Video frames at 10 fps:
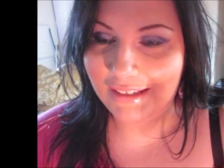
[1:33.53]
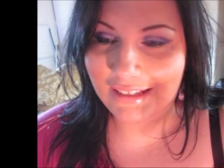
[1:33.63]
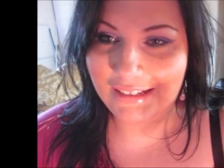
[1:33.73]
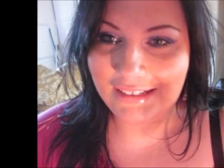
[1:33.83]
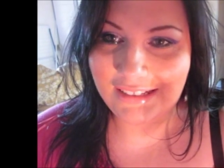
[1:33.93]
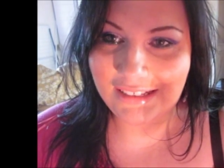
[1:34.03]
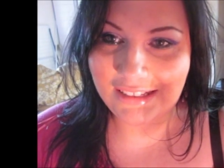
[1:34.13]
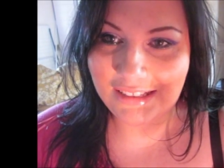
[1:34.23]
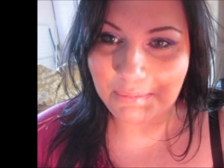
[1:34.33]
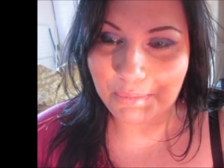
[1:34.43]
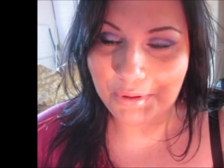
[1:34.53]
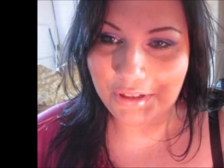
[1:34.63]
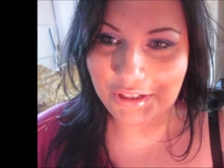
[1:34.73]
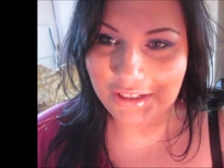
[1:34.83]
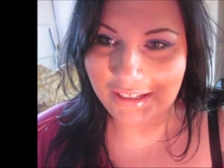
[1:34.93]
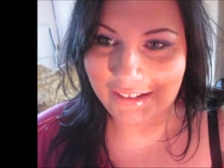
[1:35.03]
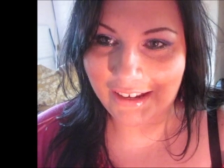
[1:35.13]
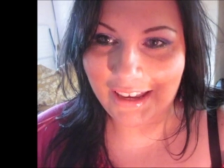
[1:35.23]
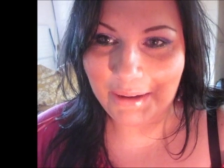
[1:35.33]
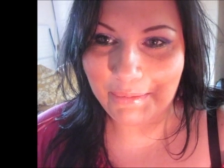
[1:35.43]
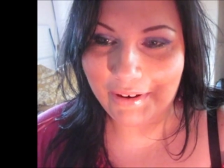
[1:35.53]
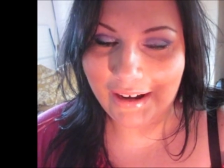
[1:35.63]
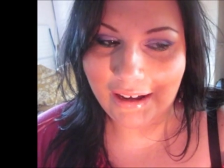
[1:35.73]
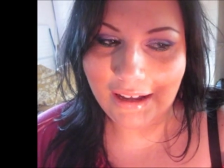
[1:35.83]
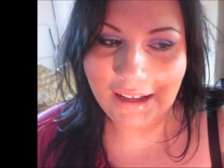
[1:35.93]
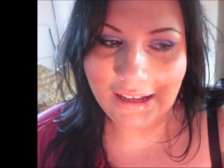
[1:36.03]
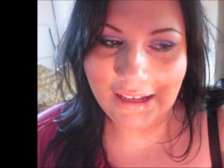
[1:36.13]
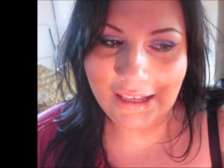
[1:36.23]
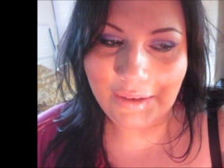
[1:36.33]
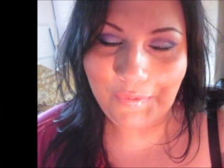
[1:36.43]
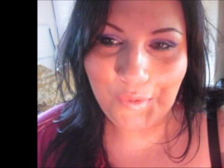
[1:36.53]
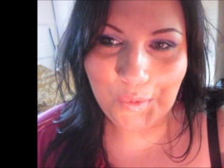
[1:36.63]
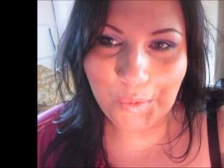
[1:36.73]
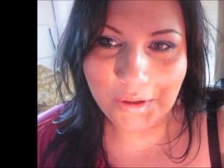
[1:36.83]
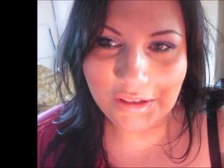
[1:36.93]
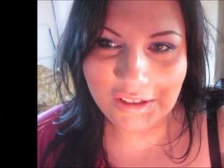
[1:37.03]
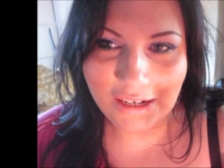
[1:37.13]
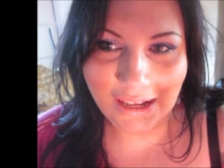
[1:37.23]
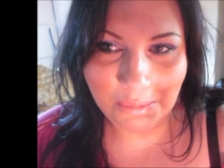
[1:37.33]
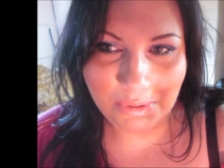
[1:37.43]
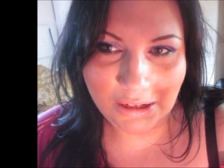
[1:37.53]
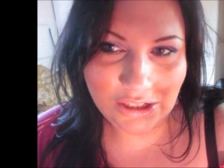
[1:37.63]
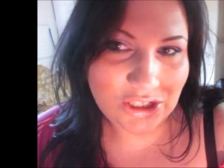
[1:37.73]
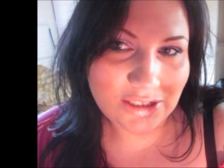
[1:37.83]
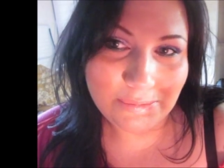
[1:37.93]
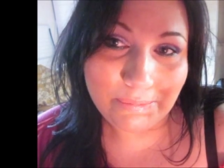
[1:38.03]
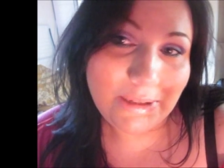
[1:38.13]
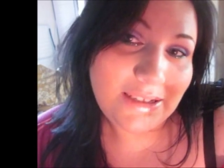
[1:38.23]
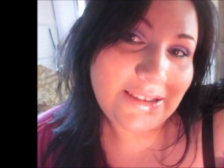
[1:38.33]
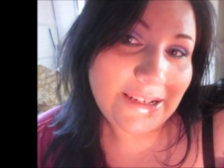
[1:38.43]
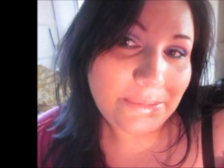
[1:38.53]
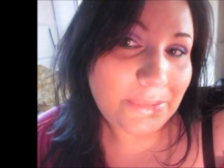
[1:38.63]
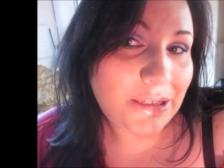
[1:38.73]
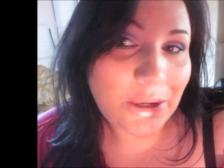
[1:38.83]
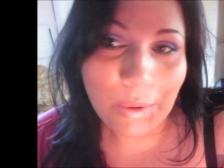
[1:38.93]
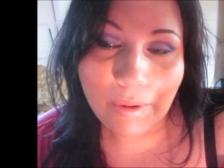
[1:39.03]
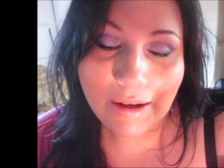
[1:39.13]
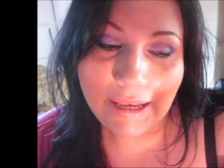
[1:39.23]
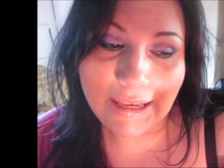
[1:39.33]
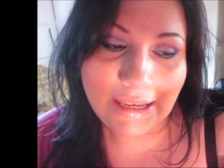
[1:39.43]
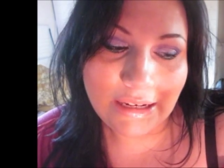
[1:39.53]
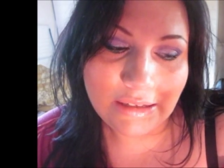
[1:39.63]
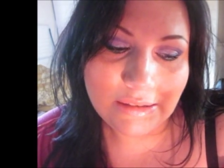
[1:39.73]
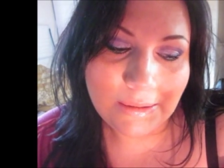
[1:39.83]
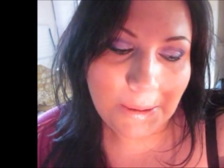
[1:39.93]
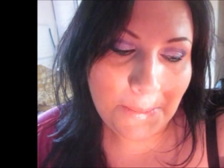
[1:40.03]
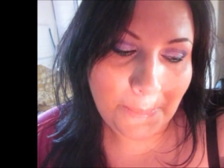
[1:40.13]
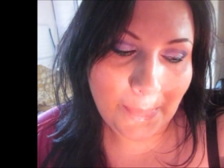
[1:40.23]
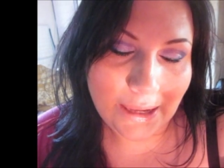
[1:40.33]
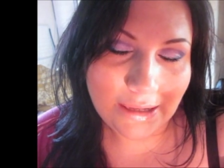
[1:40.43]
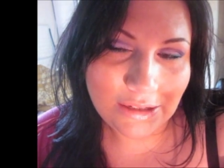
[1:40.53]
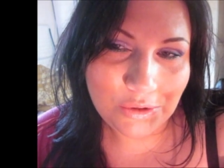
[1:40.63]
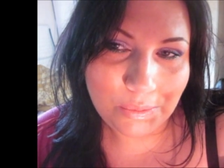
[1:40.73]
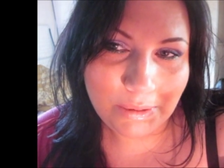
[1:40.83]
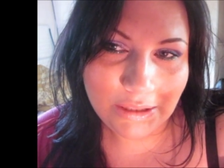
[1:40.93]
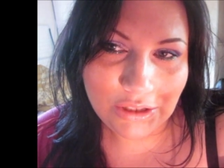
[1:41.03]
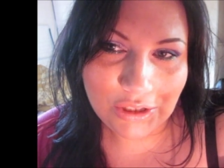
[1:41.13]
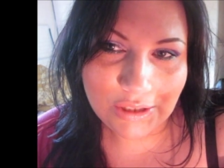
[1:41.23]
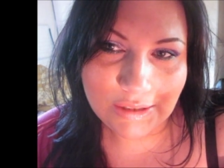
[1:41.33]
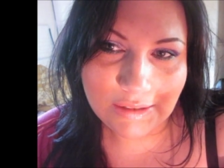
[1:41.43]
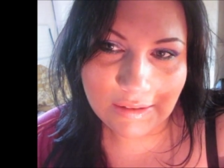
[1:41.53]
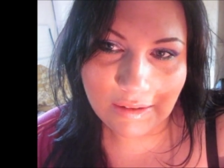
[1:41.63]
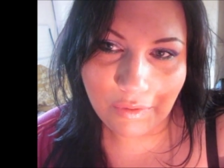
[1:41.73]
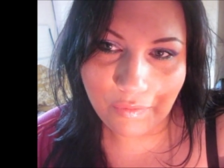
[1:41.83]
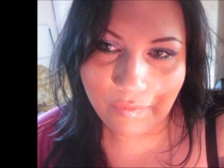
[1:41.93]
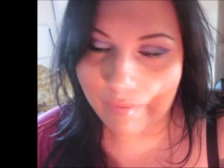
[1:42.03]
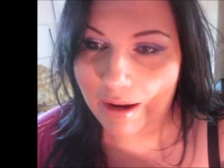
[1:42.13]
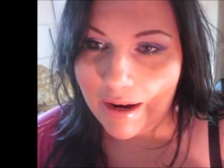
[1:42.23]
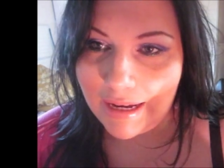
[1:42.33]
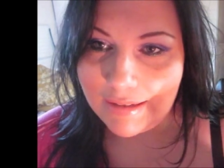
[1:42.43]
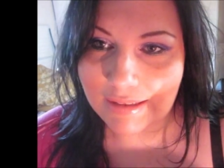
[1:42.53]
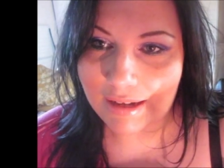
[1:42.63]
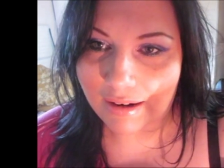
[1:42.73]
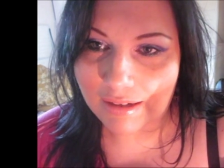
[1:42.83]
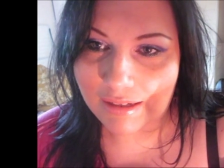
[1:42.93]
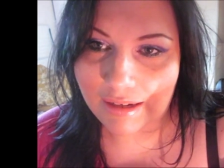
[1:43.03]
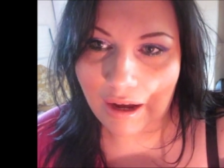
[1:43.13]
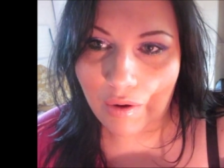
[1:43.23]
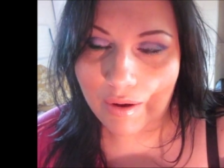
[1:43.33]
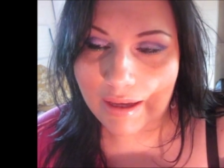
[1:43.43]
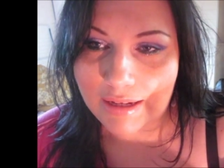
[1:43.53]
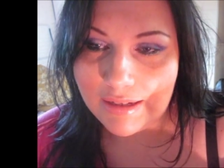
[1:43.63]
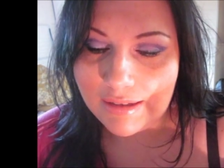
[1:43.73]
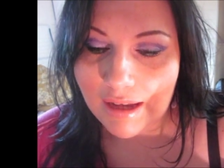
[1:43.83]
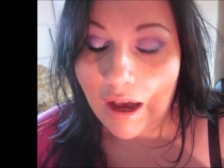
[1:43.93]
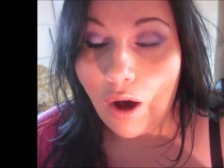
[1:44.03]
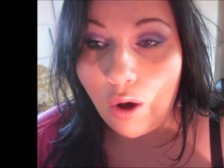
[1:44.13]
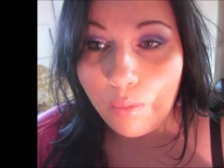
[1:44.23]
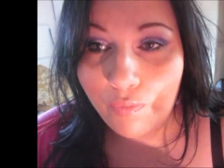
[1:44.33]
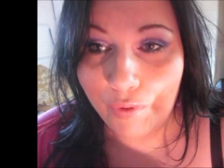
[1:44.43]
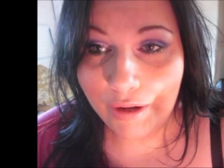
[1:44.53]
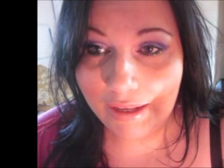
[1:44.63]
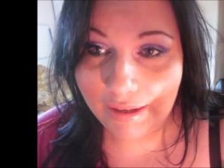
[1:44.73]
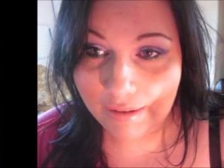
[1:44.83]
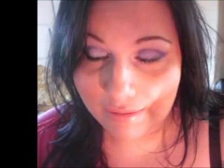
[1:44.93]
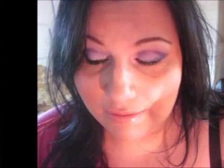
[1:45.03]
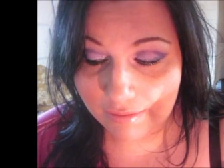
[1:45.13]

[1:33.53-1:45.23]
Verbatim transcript: in this position in the camera. If you want to like pictures, please let me know. I can I can do pictures where I started now and hopefully